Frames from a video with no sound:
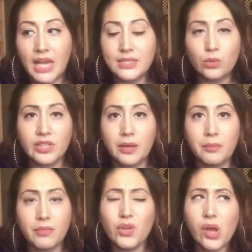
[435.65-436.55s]
I told
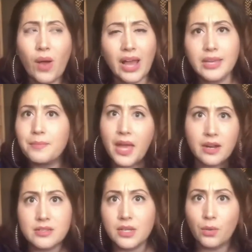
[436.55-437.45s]
him, you know, I am
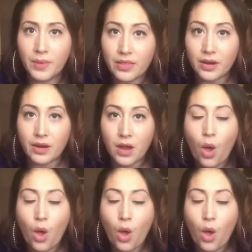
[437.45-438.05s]
not a single mother.